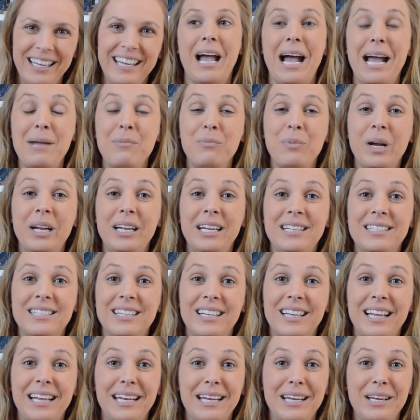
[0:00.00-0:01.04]
I'm ready
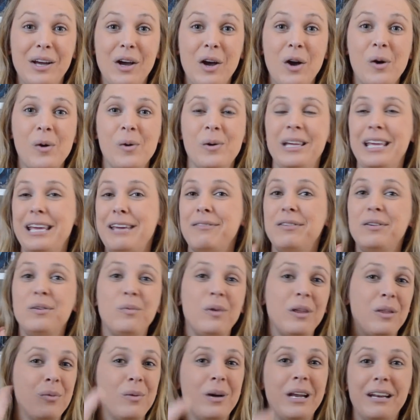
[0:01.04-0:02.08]
to let it go, even
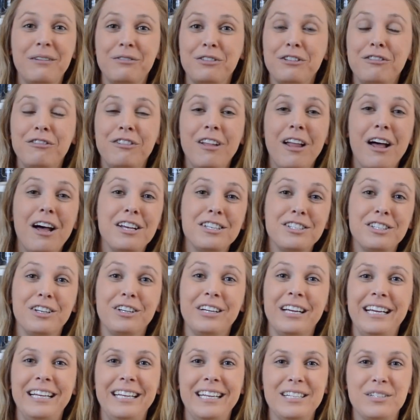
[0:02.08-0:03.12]
with whatever flaws are
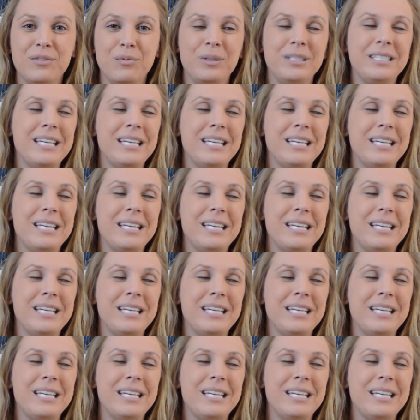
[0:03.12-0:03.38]
in it,